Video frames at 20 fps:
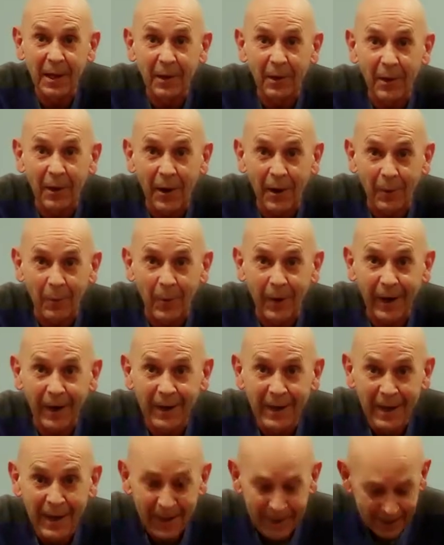lot of work.
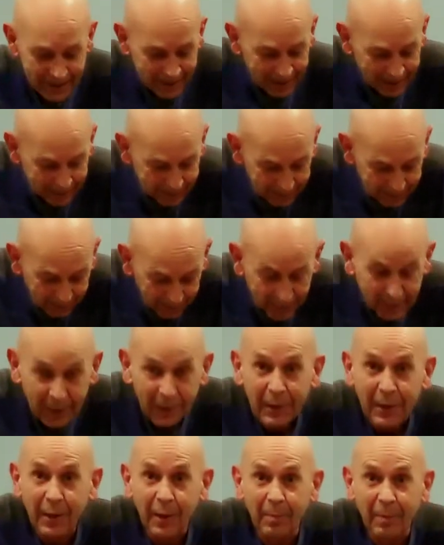And you look a
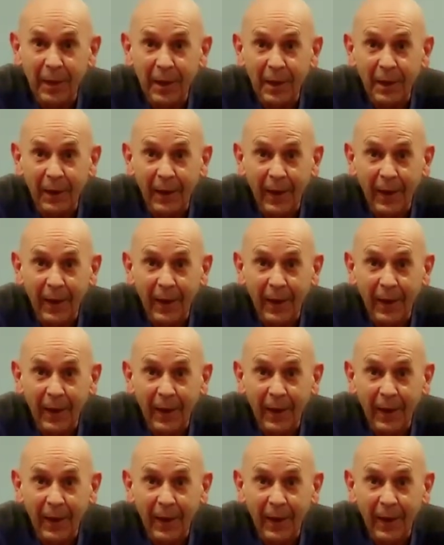little bit